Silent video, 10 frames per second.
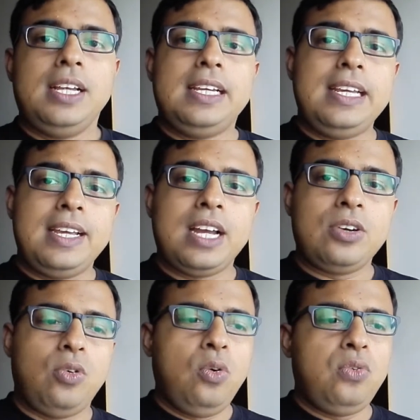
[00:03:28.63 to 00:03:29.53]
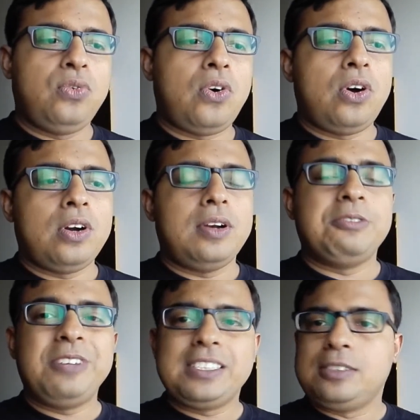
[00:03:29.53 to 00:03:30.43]
he can go for
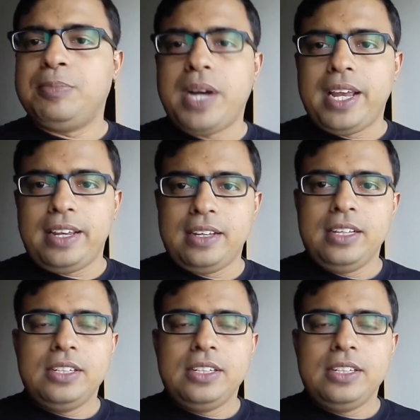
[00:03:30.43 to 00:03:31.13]
fixed buying.